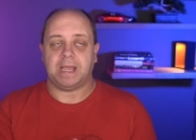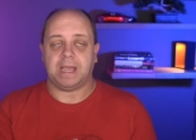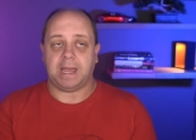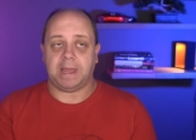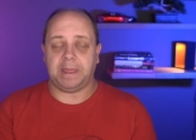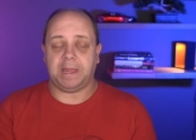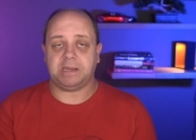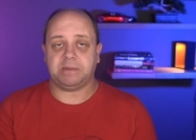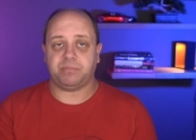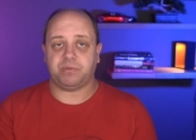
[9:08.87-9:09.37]

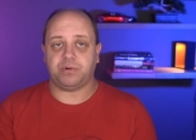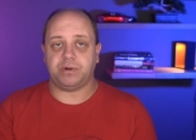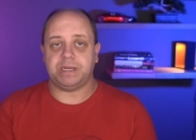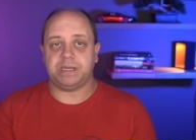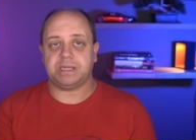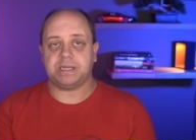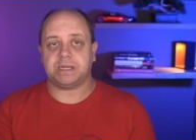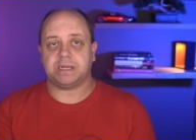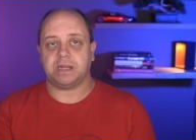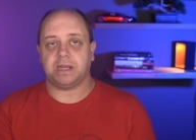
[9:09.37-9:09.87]
At that
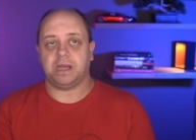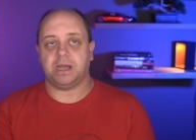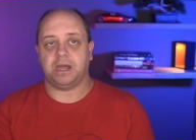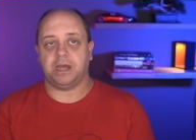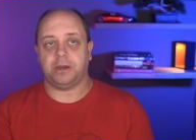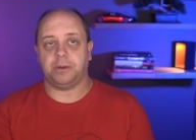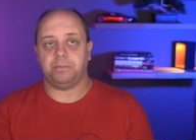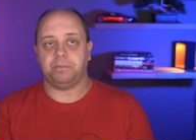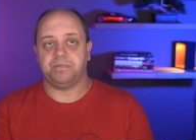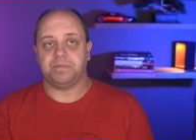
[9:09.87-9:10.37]
point,
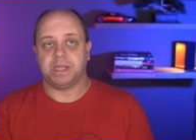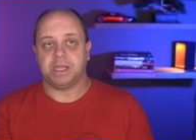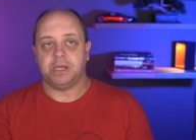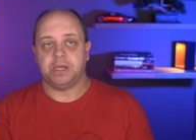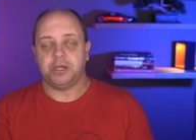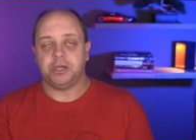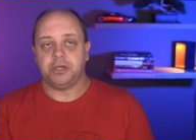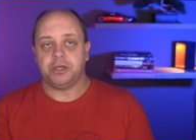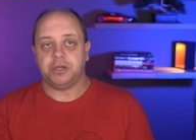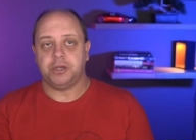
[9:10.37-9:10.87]
um,
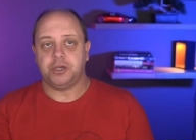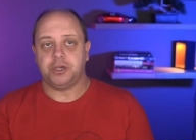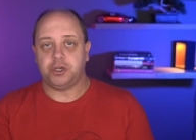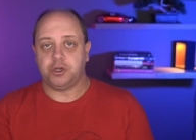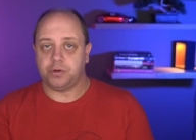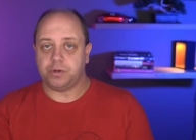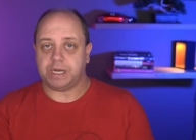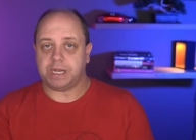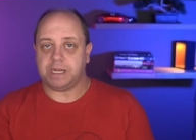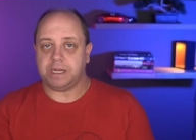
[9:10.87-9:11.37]

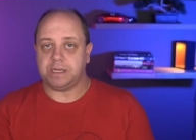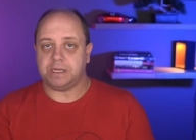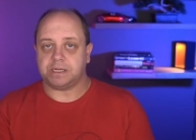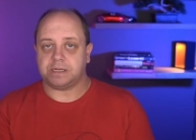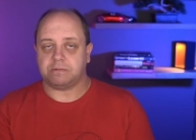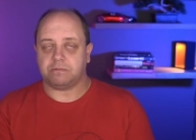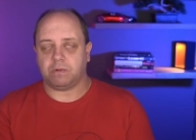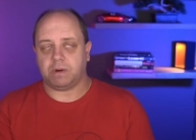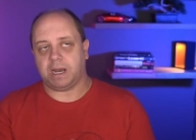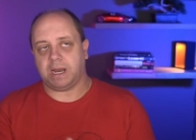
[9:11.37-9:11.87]
two
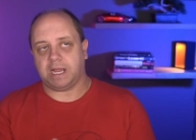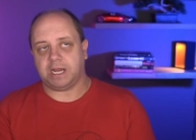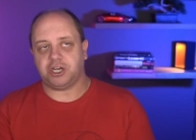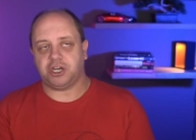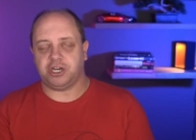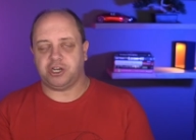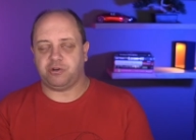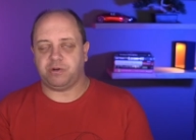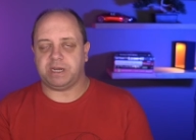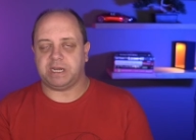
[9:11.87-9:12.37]
things, well,
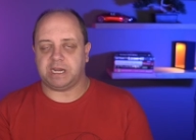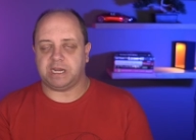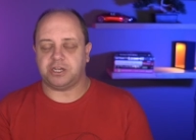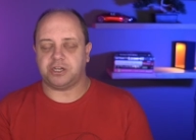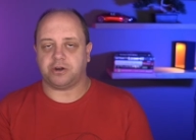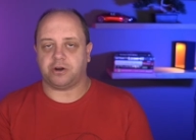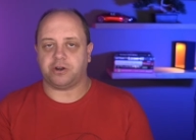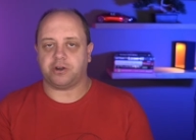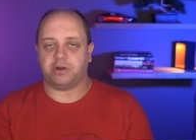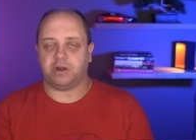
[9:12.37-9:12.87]
actually three things
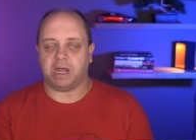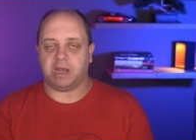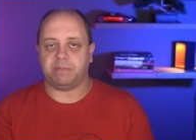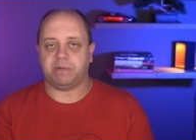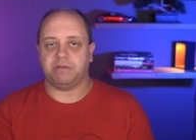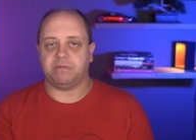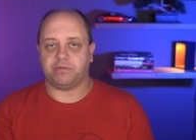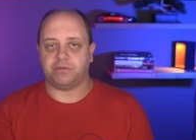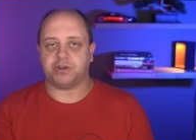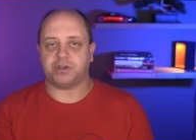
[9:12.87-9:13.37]
start to
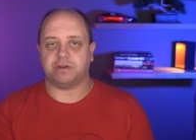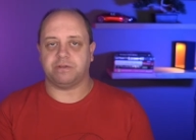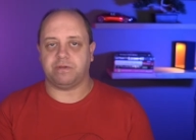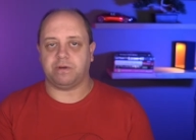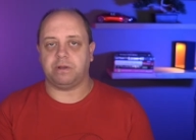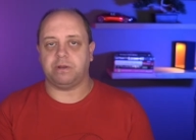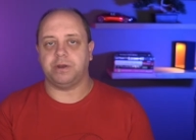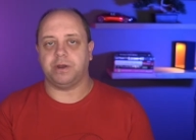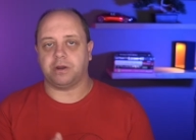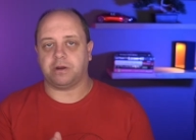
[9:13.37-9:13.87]
happen. First of
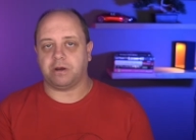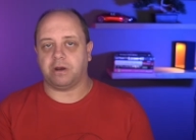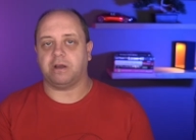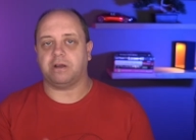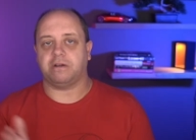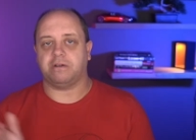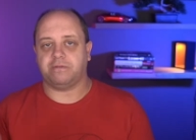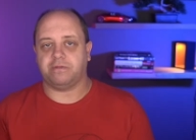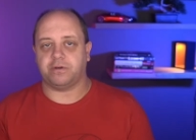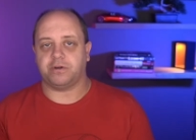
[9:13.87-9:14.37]
all, the
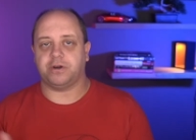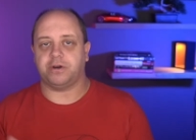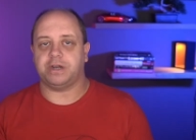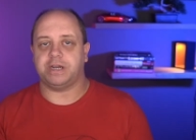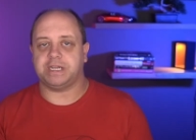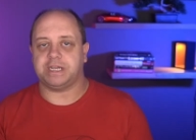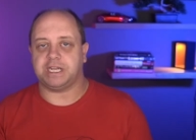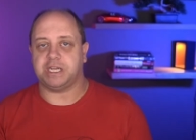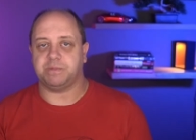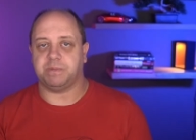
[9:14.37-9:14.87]
clock for
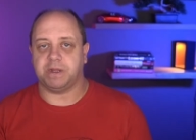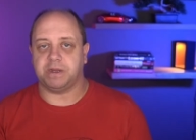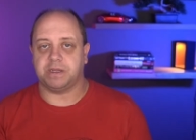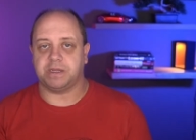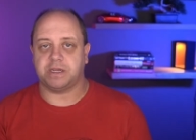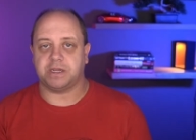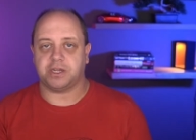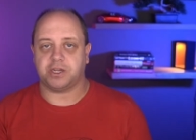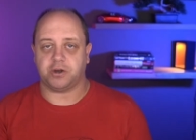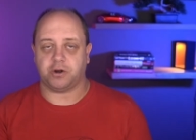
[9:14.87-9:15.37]
36
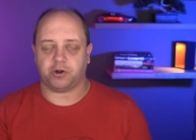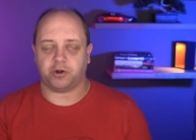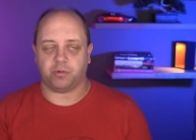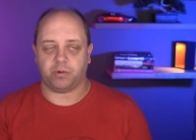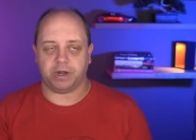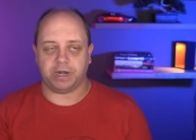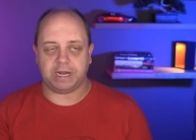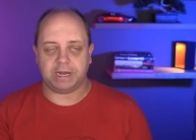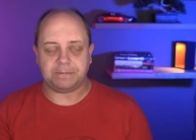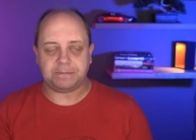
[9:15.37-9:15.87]
months starts
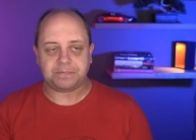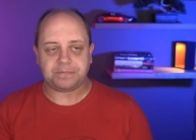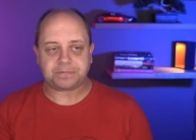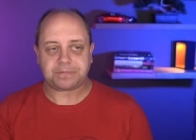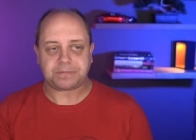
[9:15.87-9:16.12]
running.